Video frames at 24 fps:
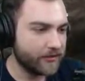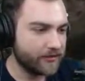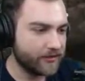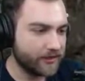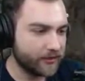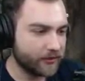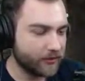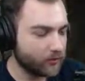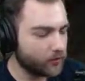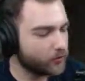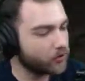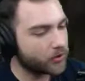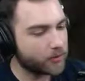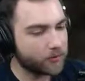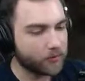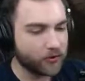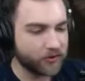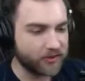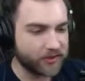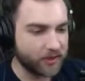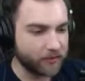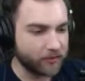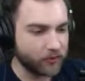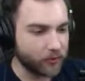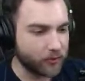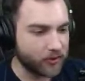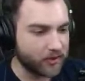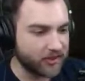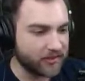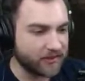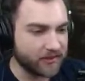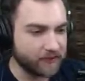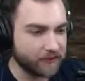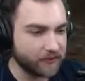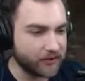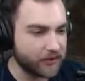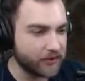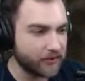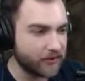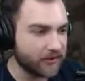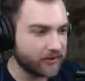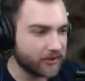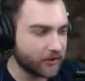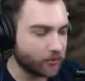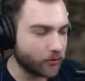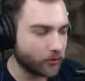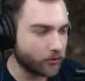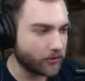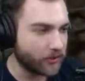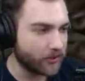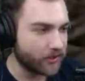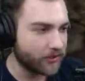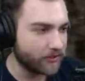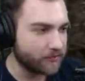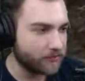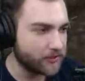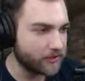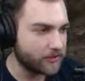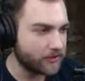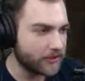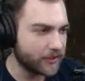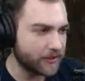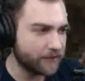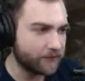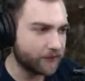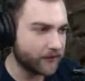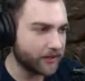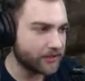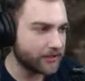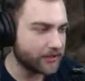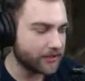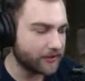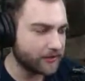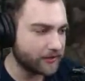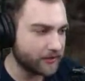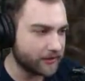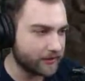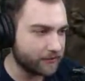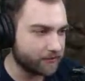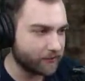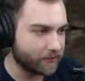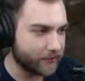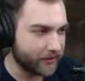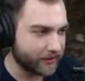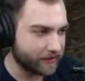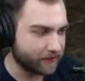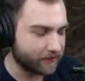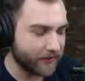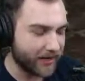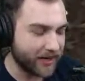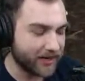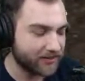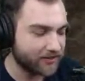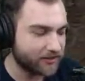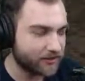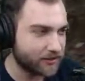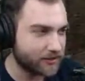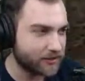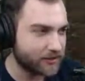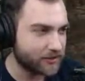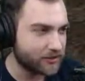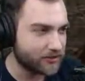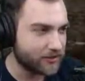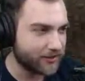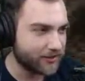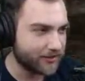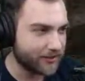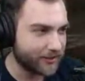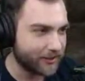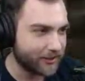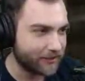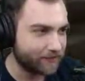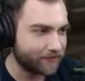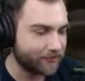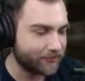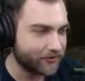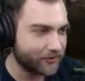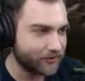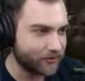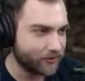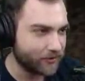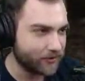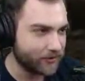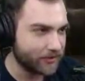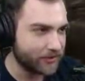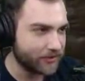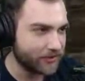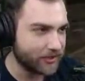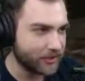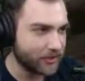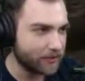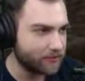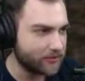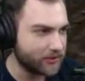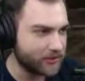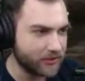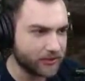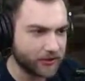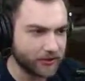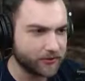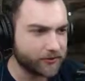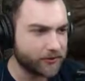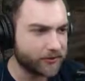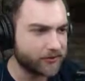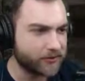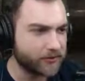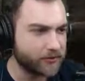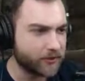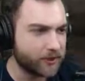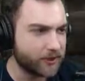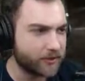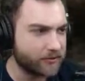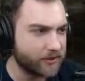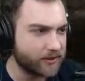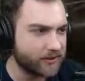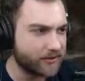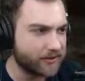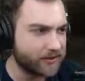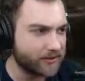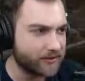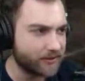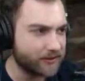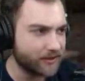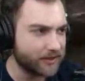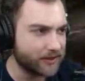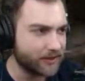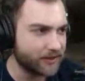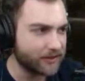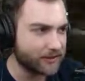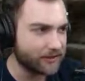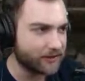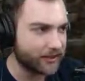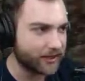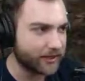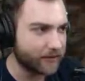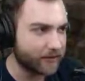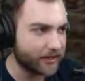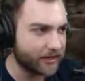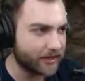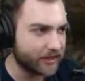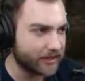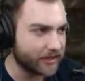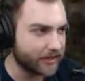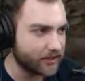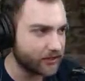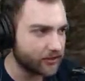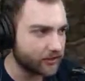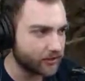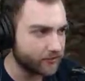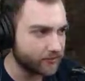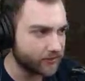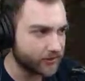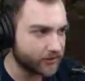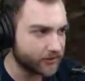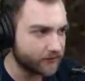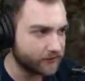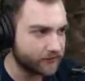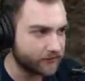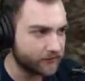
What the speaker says: normal Separate Ways, like vanilla Separate Ways, we did find it like faster to just like use the TMP to kill those two enemies and get the dynamite guy to kill himself.